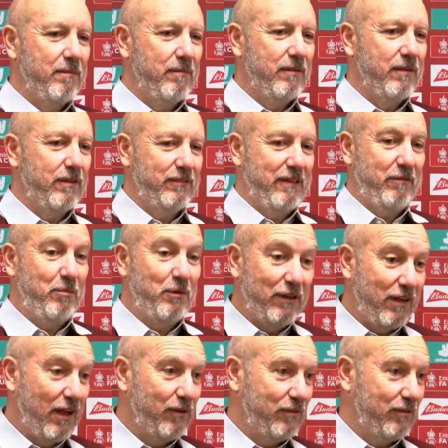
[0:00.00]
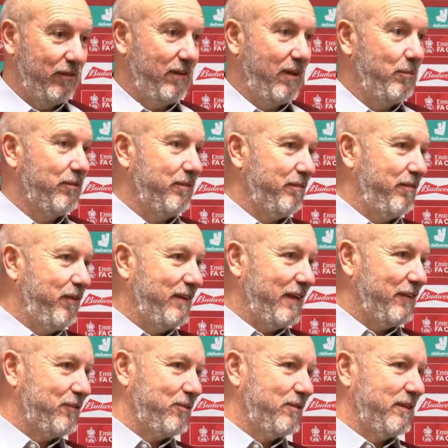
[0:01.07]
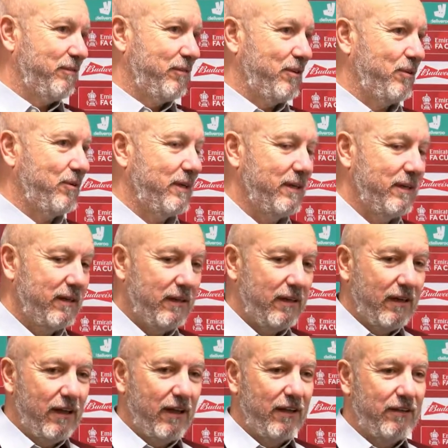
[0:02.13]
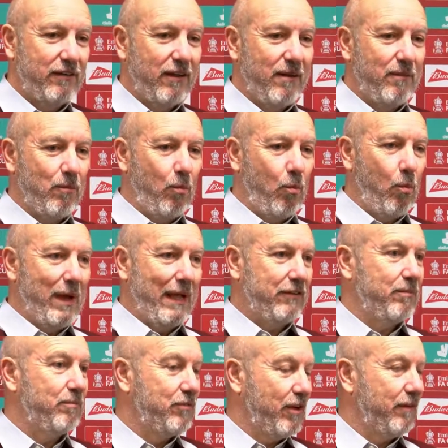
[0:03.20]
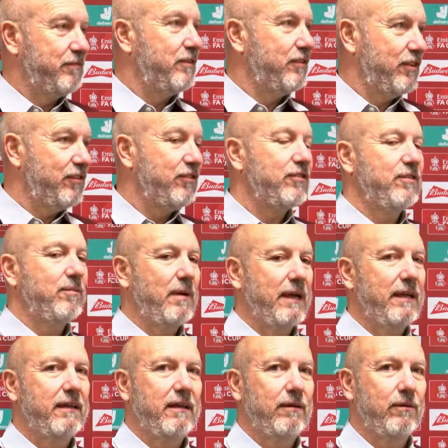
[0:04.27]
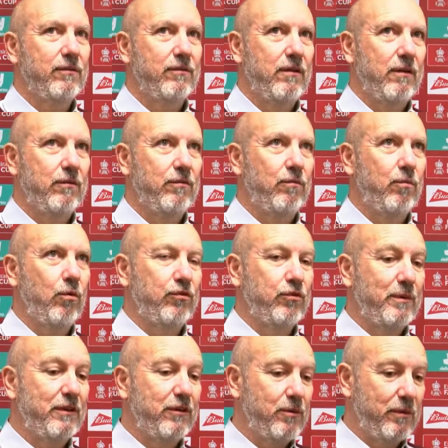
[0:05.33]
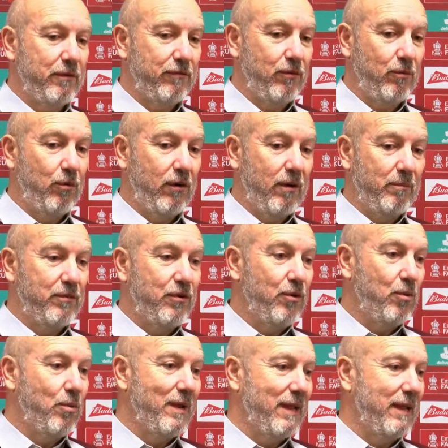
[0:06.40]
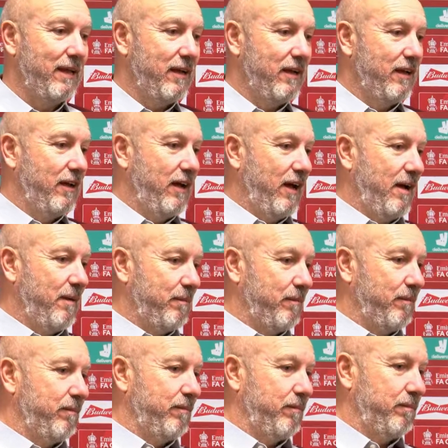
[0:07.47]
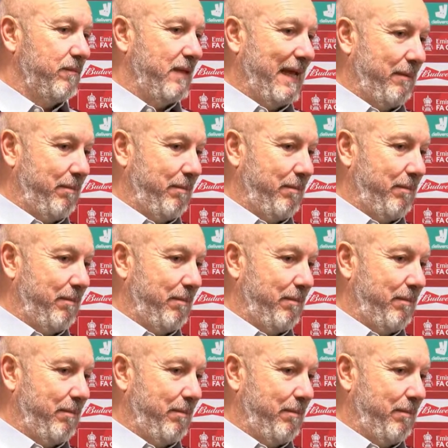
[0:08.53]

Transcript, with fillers: as everybody knows, the club was in financial difficulty, and we had some tough decisions to make. It was, you know, what do we do with the football club? Do we take